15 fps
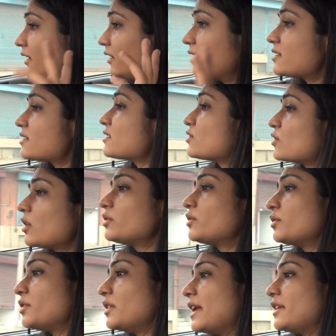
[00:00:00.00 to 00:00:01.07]
This is not
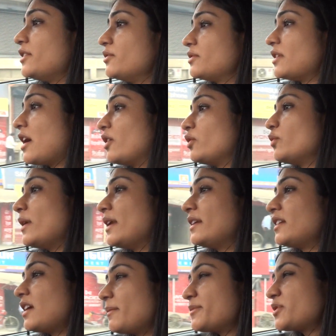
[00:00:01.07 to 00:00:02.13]
going to let you down when it
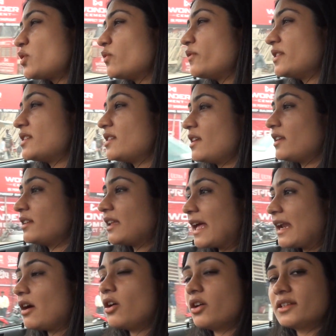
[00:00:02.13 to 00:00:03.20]
comes to visiting
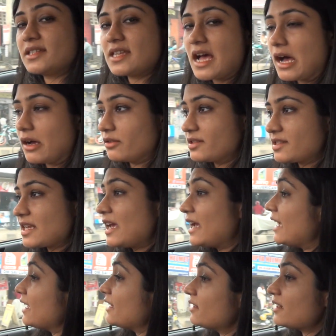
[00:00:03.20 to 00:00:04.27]
that aunt's house
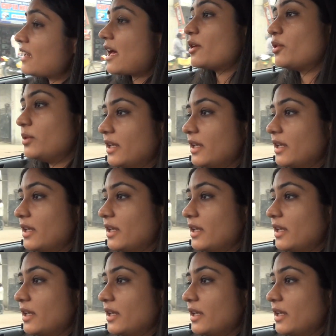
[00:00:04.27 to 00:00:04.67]
in the narrow